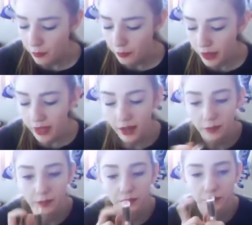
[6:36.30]
my
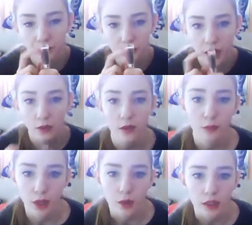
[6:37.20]
um brown one
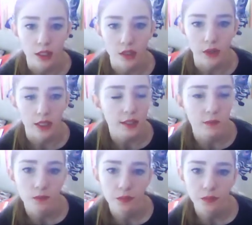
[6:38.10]
broke in like two days
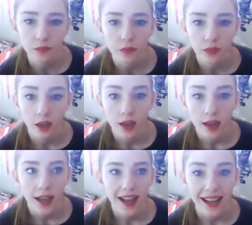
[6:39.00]

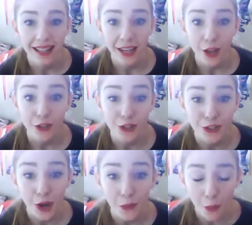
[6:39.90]
and it's
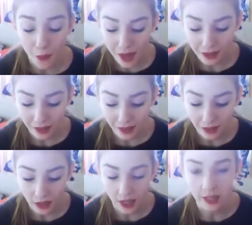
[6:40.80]
so oily.
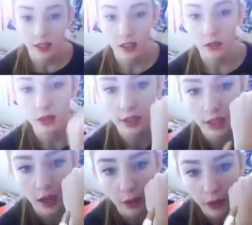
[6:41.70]
Like, I think you can
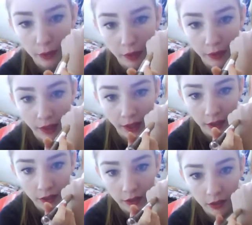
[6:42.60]
tell, like, when I put my hand,